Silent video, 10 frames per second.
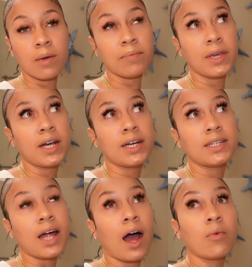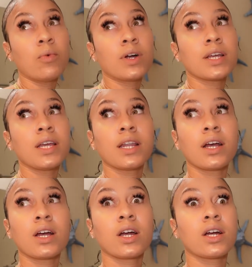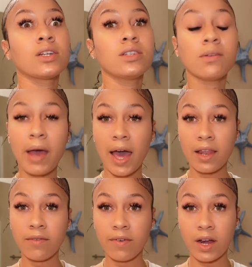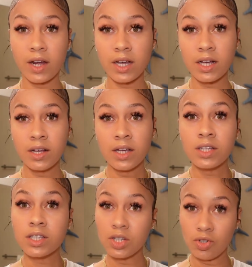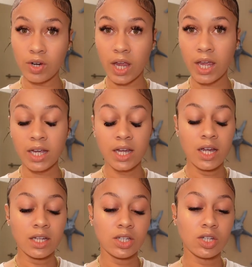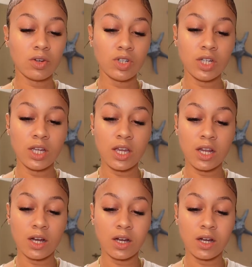because I want to get her some aloe vera to drink so she can